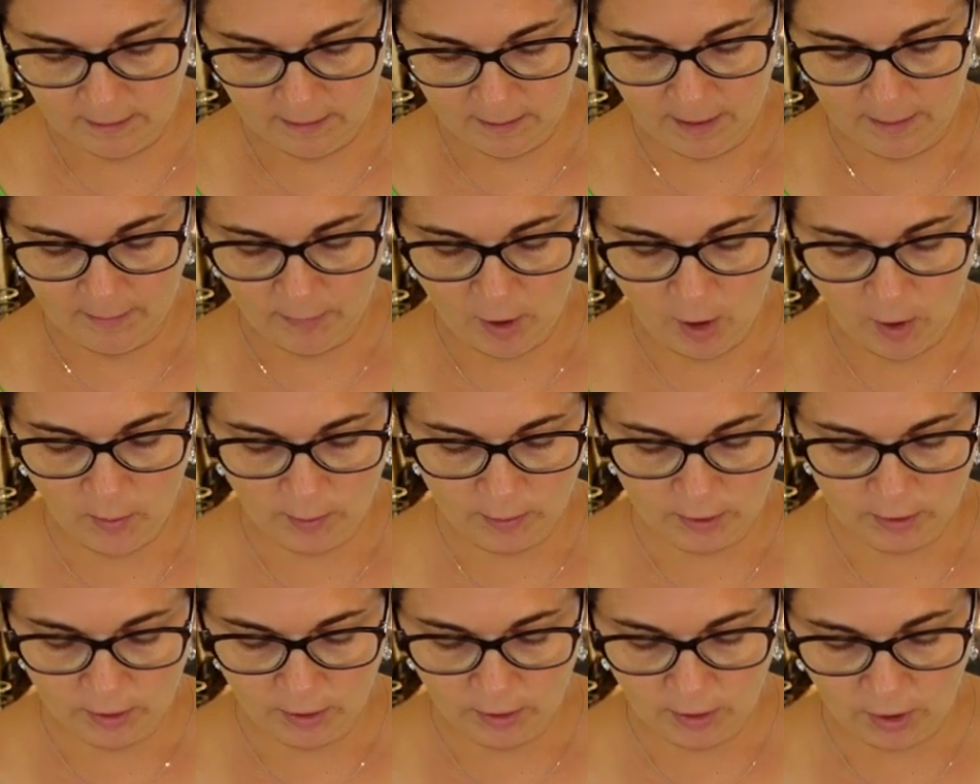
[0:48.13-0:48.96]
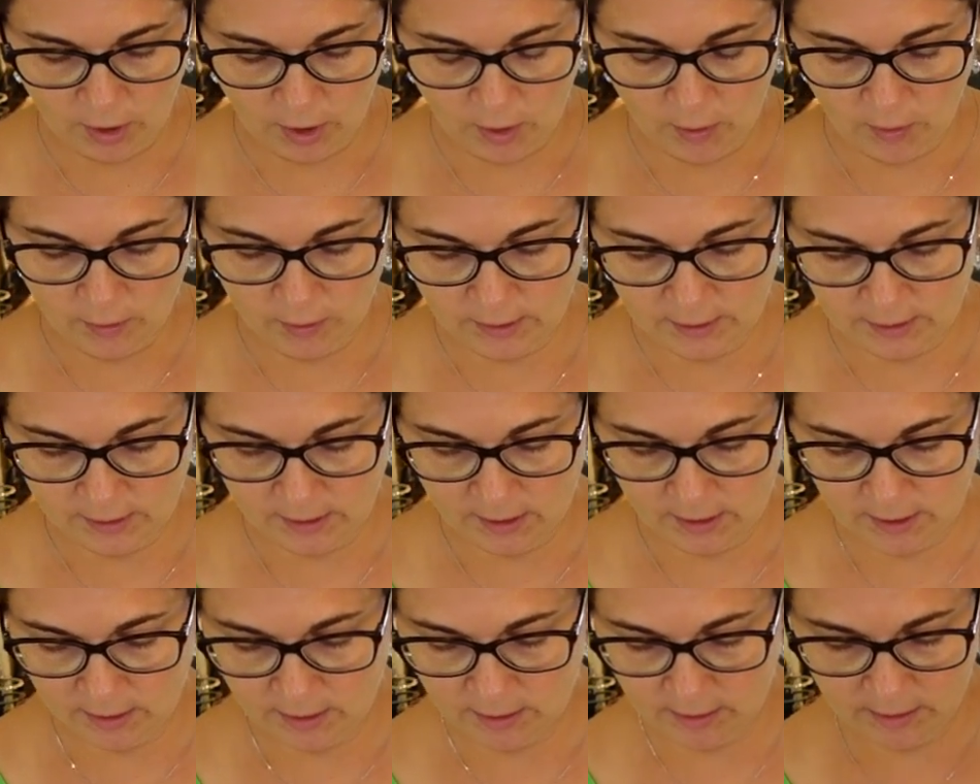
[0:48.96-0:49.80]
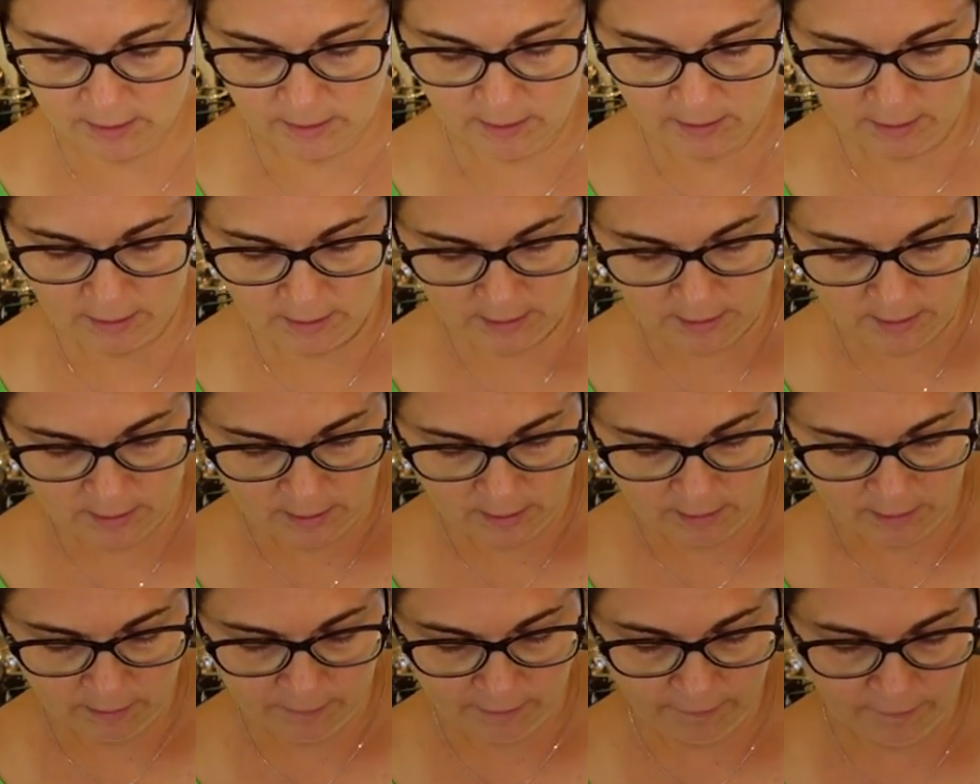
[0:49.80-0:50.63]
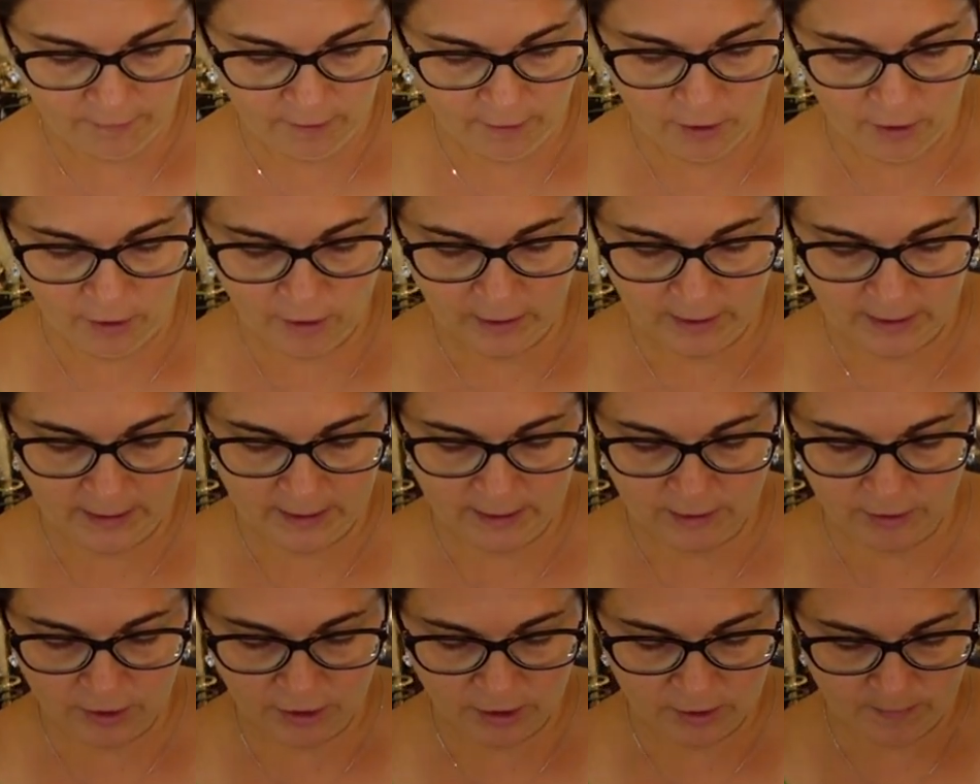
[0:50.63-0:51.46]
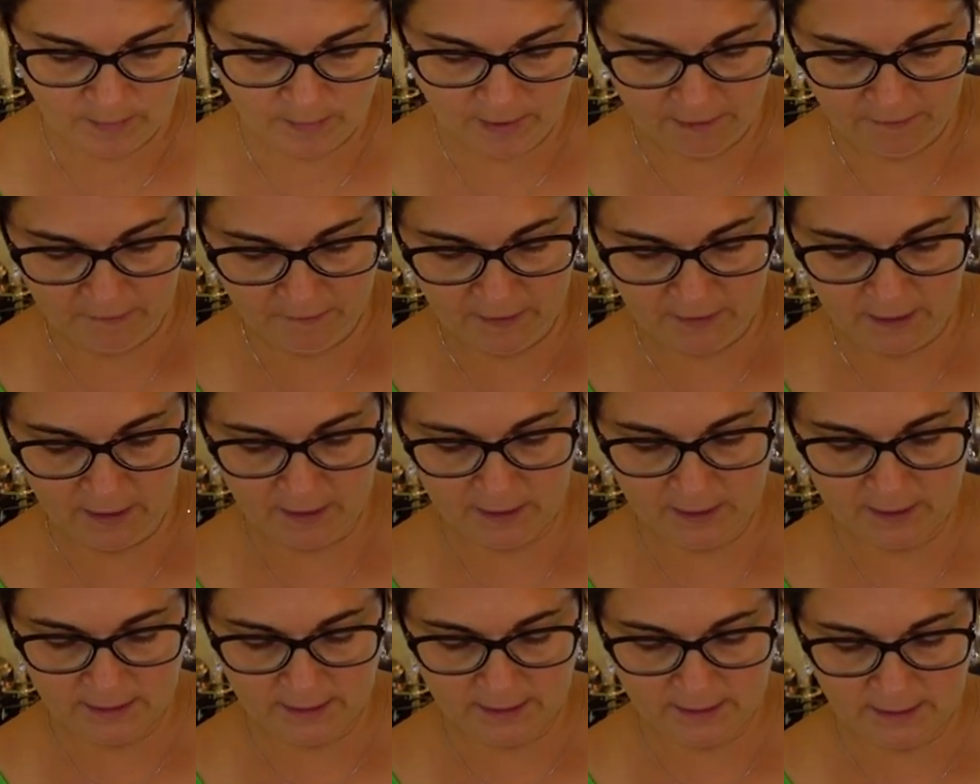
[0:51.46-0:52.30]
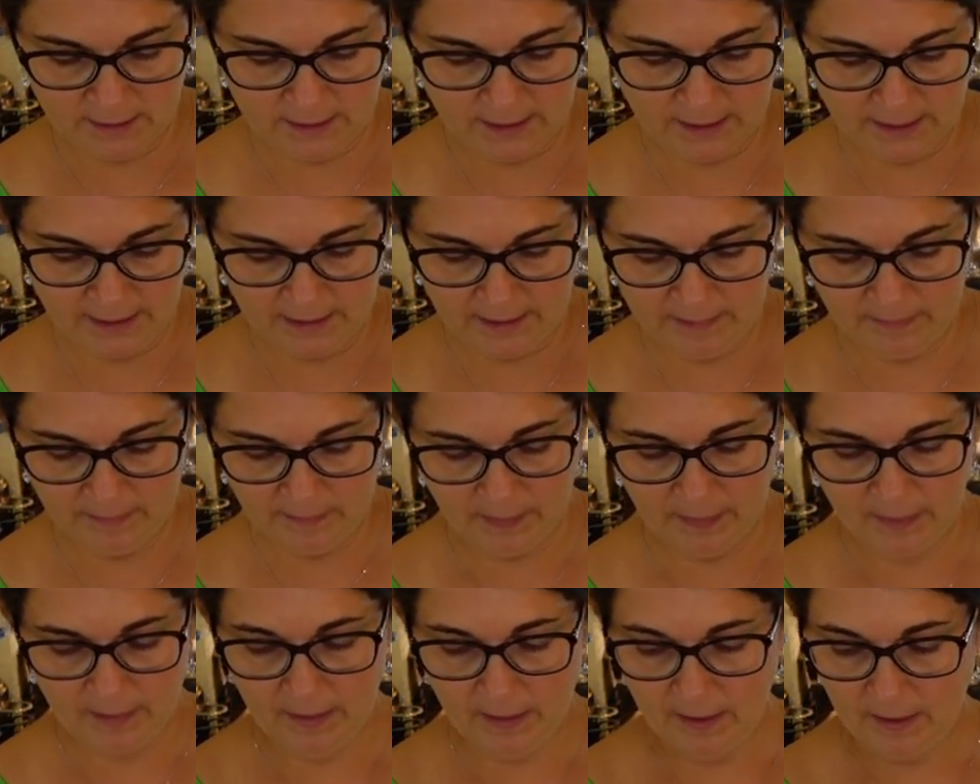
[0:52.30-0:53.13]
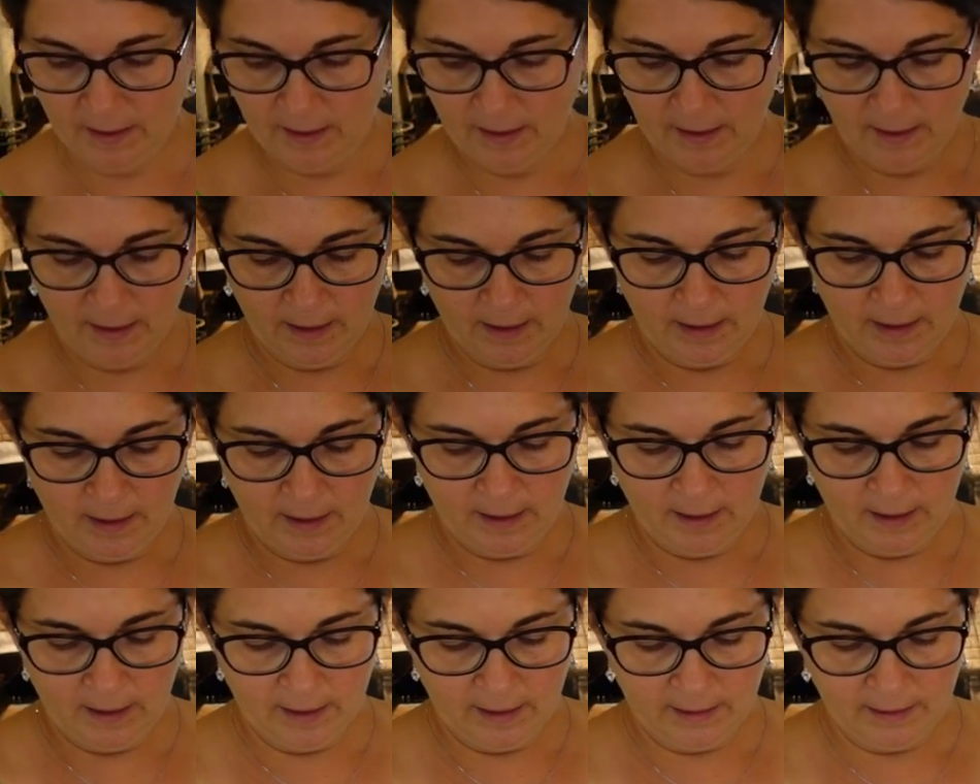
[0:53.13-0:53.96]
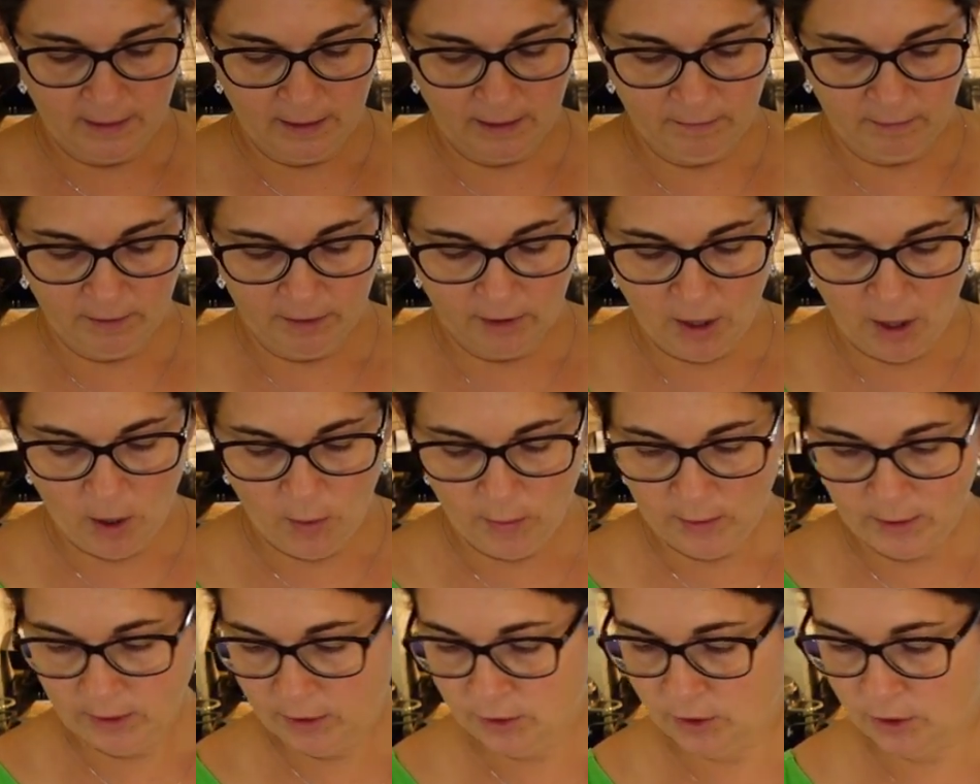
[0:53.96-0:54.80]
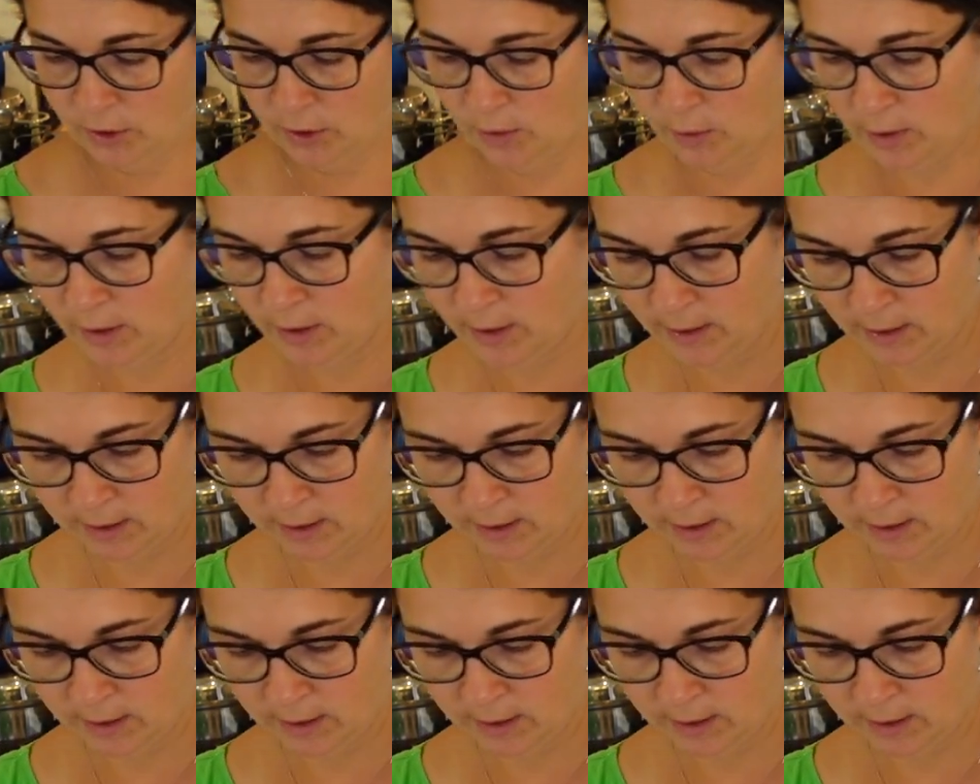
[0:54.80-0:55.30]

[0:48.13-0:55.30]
I'm going to use fork and just my fingers today. And then we're going to